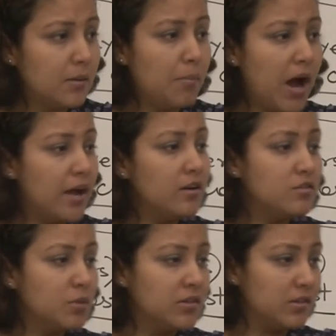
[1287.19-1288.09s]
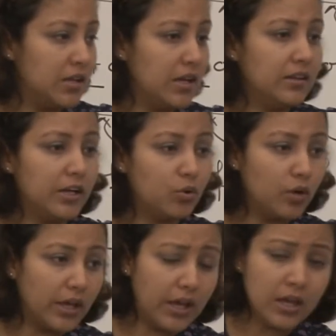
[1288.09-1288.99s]
the buyers must think that
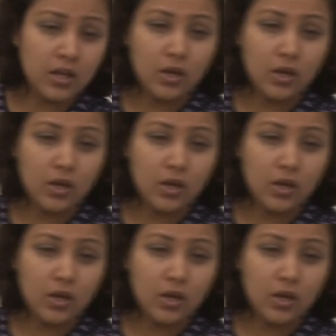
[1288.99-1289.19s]
okay,